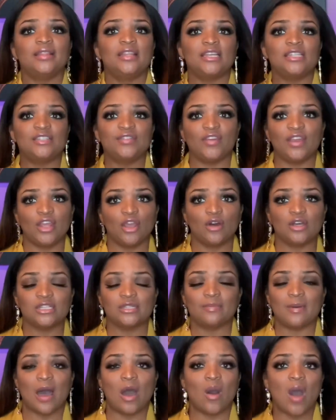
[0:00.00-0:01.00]
this video is
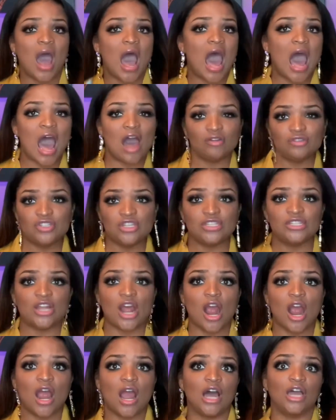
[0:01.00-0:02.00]
about how to
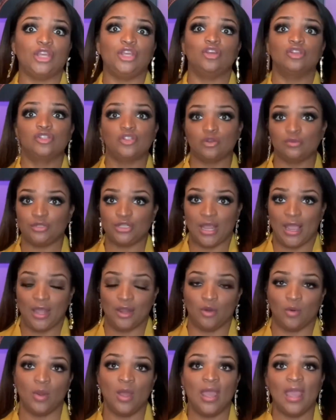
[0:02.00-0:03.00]
start a YouTube
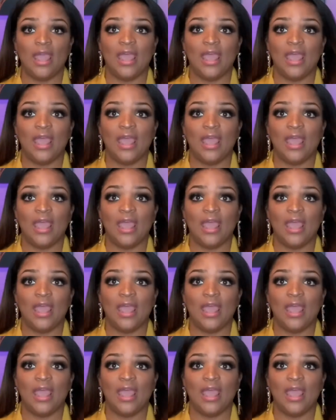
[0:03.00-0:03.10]
channel